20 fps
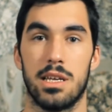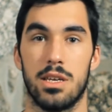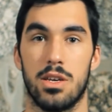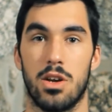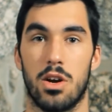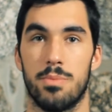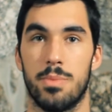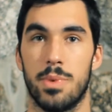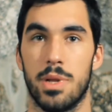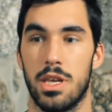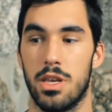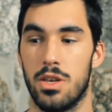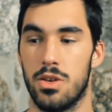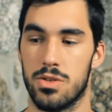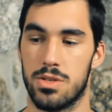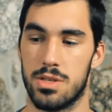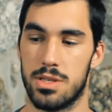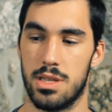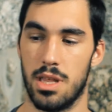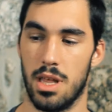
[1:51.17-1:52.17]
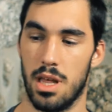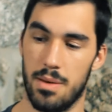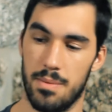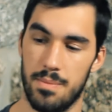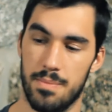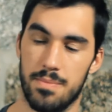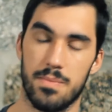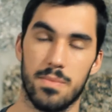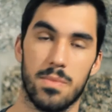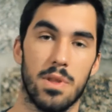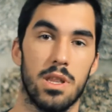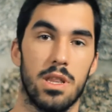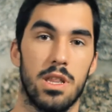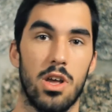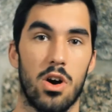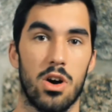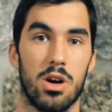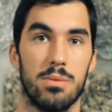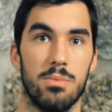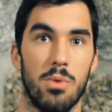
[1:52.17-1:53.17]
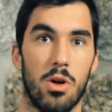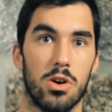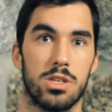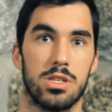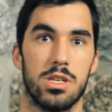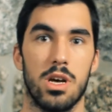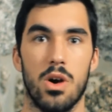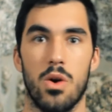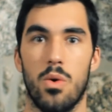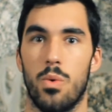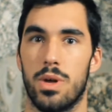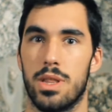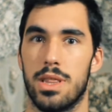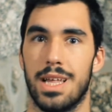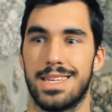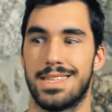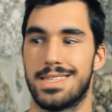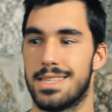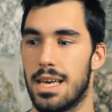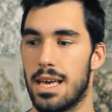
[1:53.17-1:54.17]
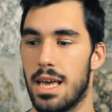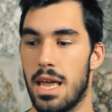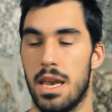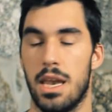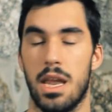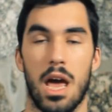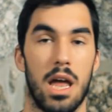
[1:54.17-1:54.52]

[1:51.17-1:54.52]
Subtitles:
normally use the yoga blocks with, let's say,